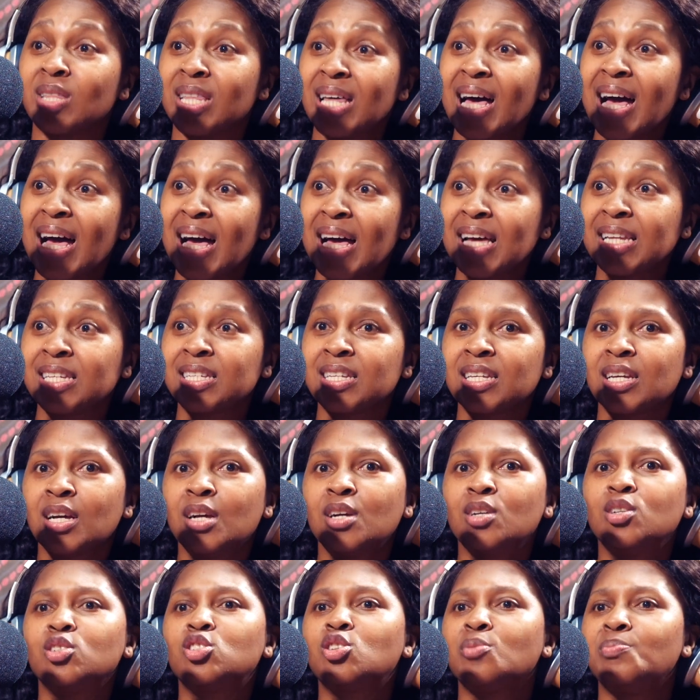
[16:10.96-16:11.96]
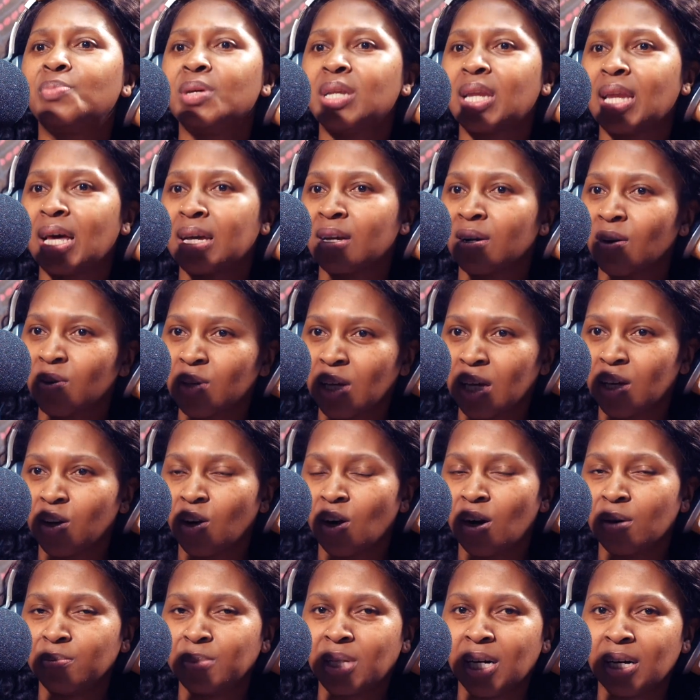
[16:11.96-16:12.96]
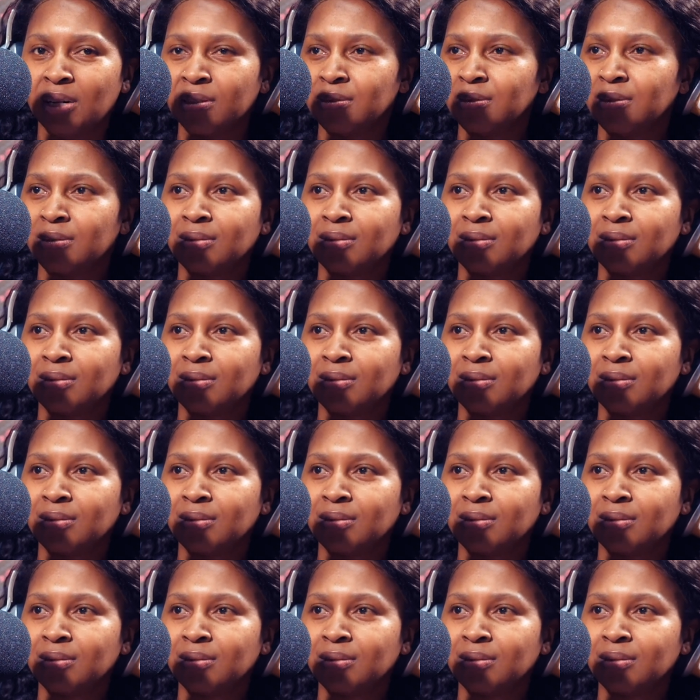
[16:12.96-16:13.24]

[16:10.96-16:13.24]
to that, should be like, okay, calm down.